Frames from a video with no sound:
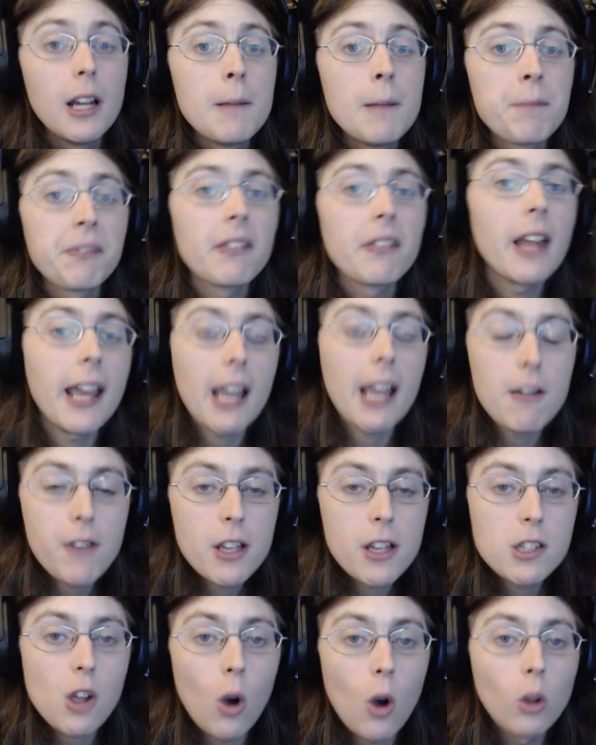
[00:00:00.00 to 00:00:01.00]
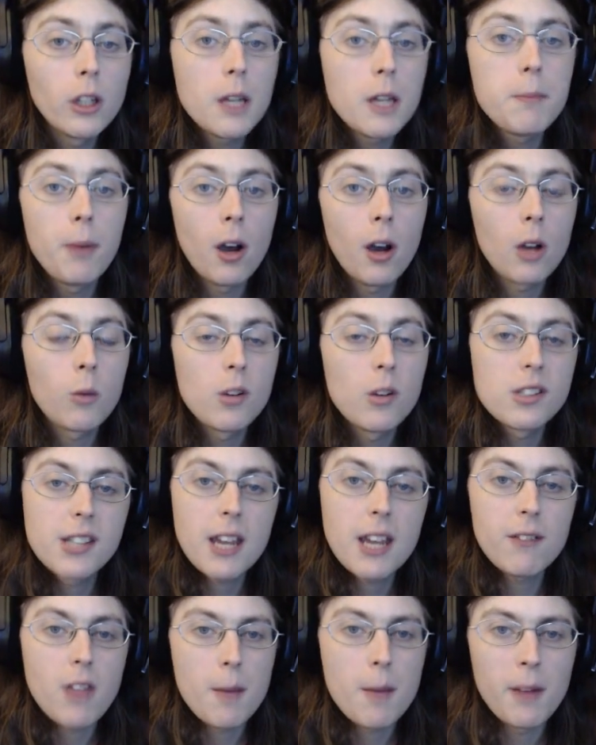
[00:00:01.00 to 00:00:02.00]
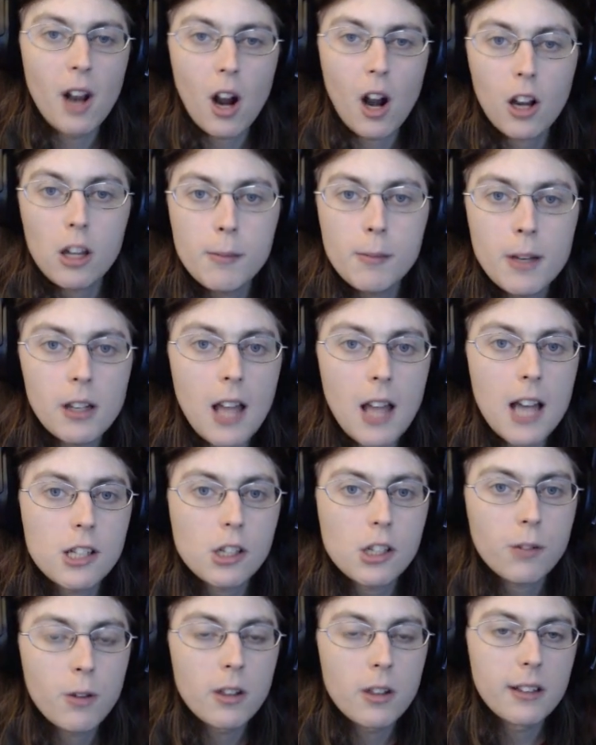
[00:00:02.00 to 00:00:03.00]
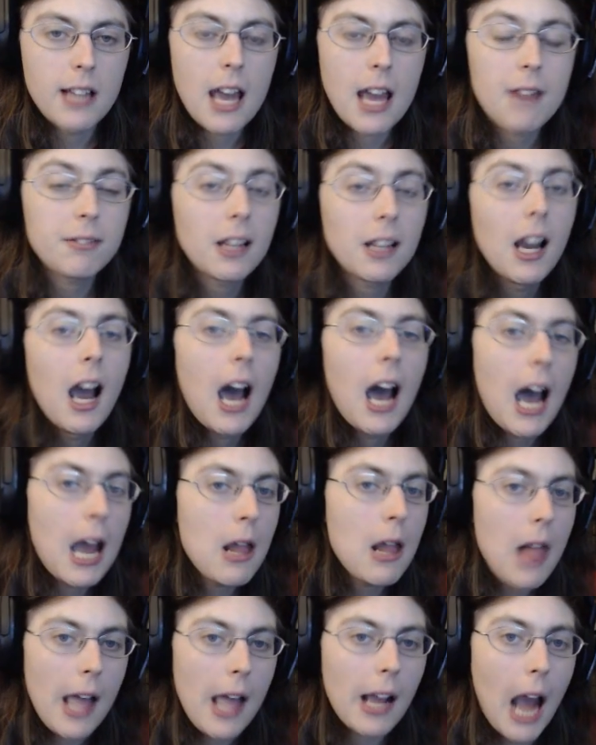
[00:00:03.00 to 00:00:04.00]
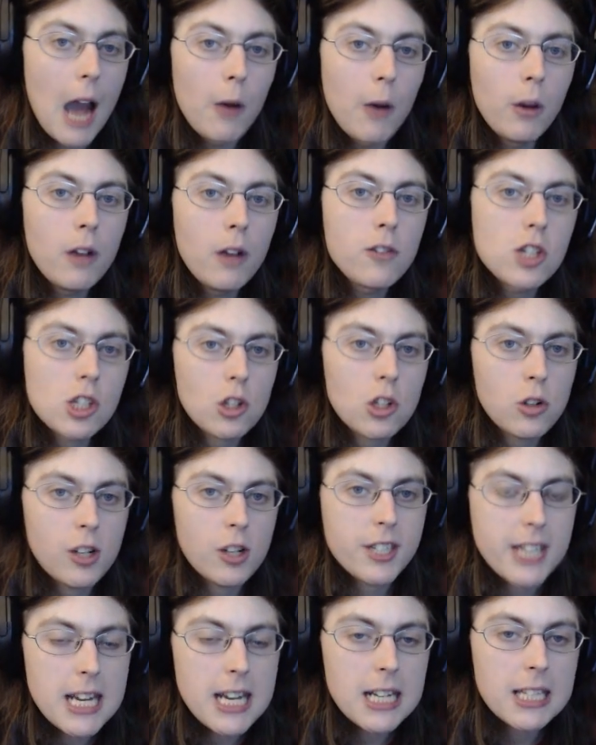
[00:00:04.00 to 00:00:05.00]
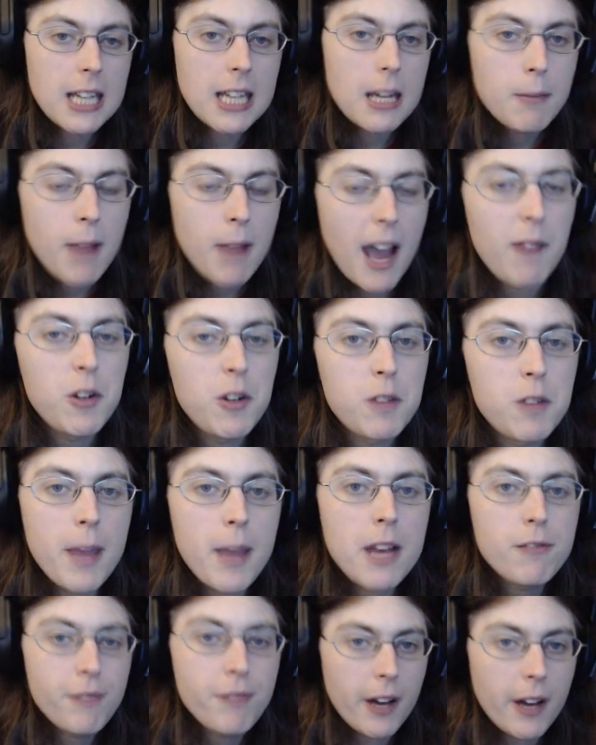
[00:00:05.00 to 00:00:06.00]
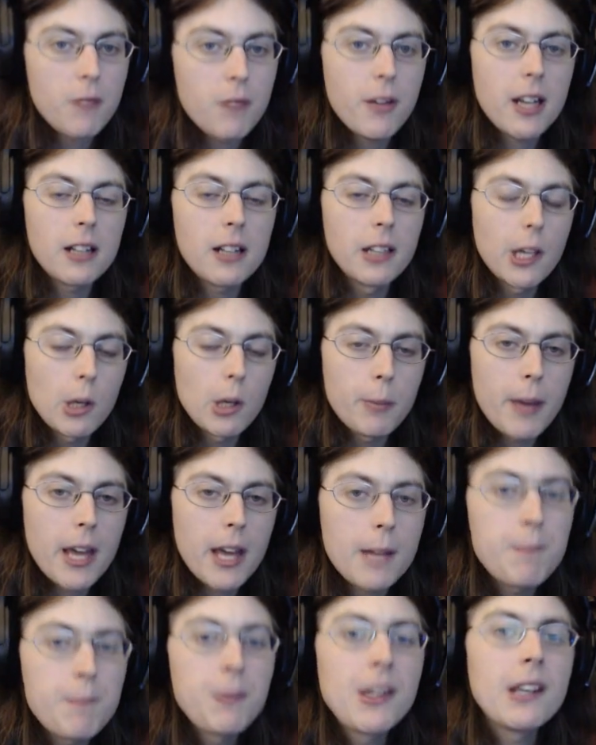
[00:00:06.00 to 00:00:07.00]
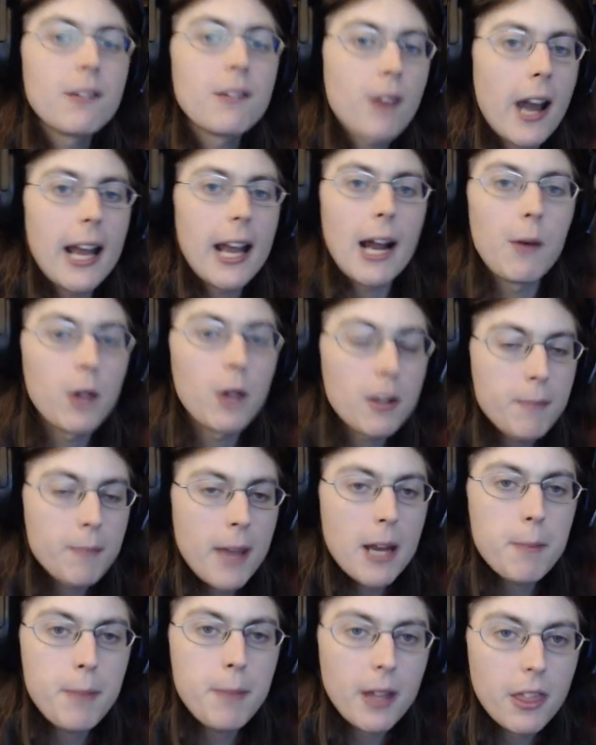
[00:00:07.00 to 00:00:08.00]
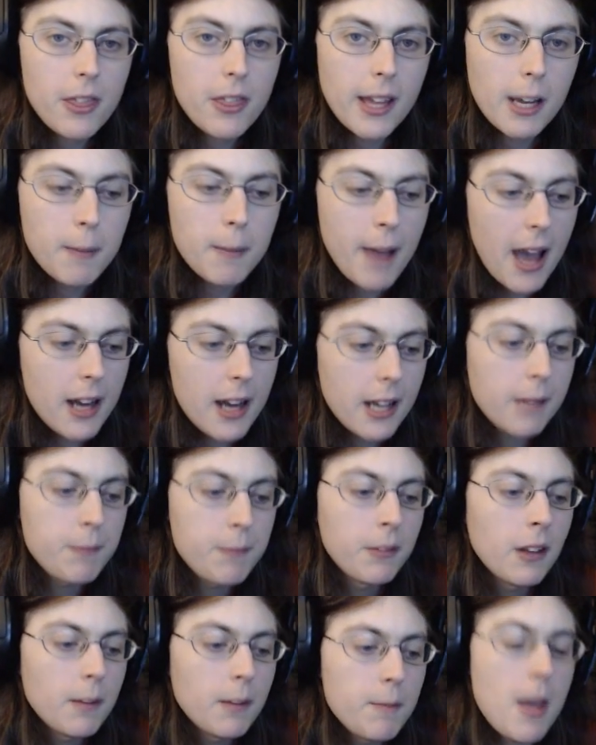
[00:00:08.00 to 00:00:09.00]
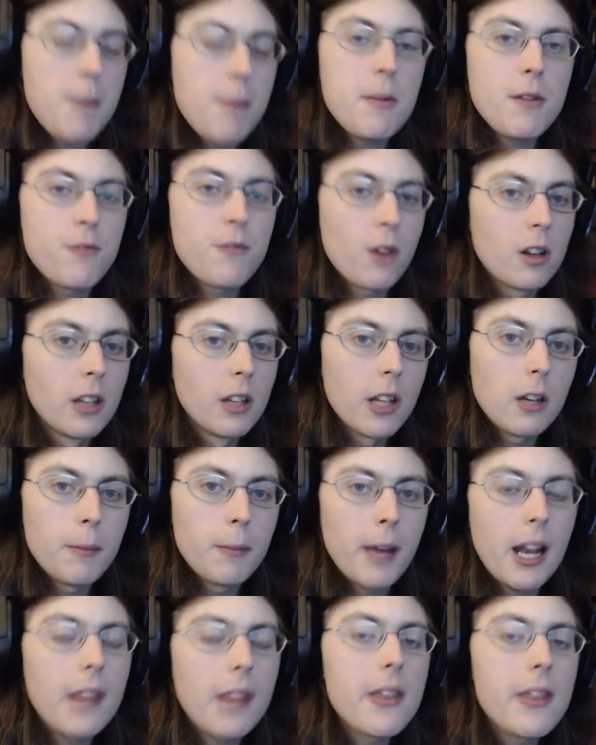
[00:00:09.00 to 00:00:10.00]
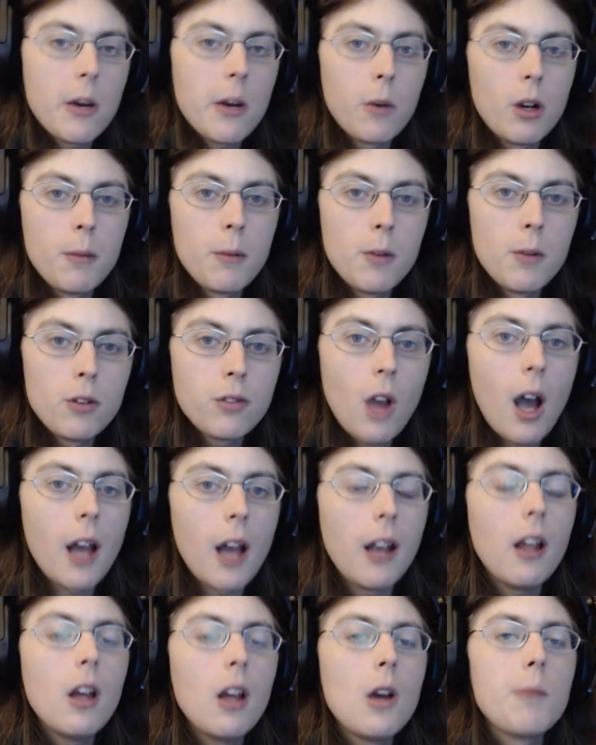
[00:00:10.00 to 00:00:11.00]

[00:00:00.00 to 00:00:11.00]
Like, if his only book was Give Them an Argument, Logic for the Left, I would have just critiqued him. I would have made fun of it a little bit, right? I would have made a big thing about it, maybe for a little bit, and then I would have moved on.